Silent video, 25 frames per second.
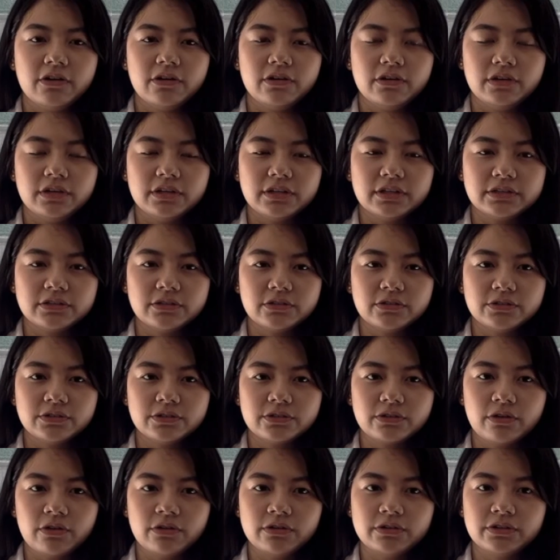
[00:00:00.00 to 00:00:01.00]
It is also
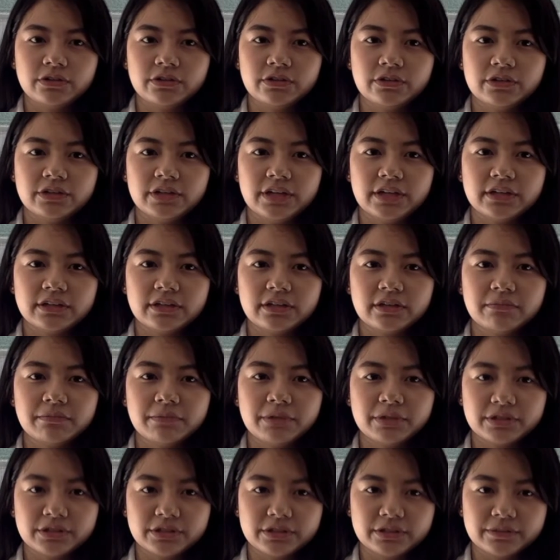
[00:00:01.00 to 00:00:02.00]
called the oriental
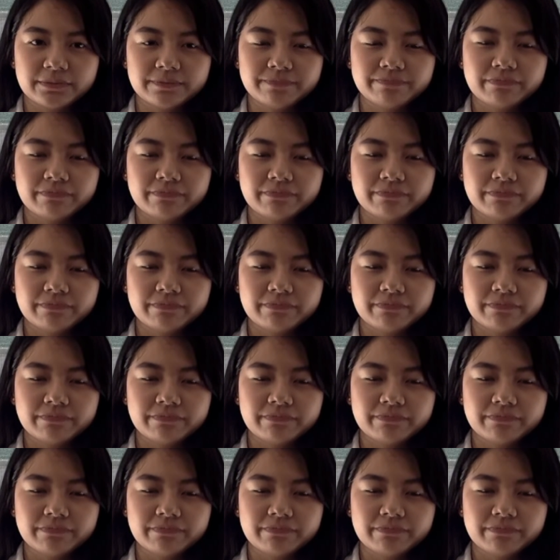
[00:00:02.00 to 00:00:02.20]
button.